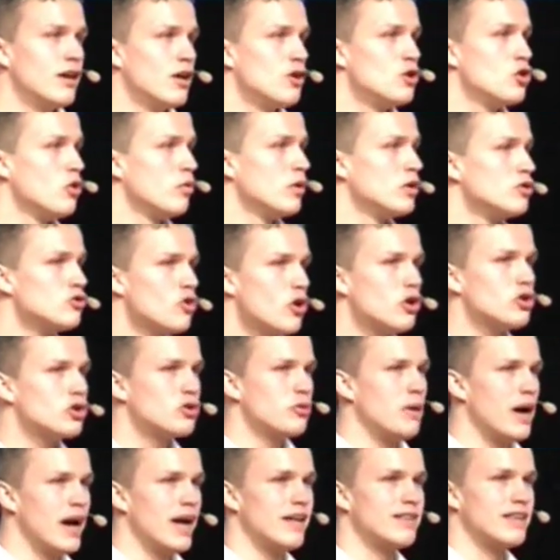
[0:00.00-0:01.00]
You will not
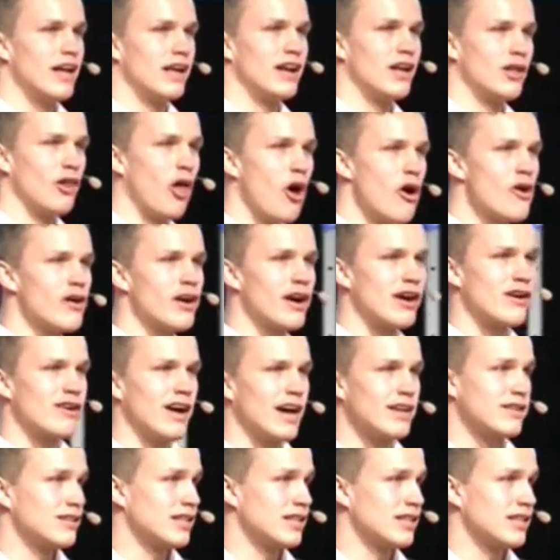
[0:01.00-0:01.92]
wait any longer, right?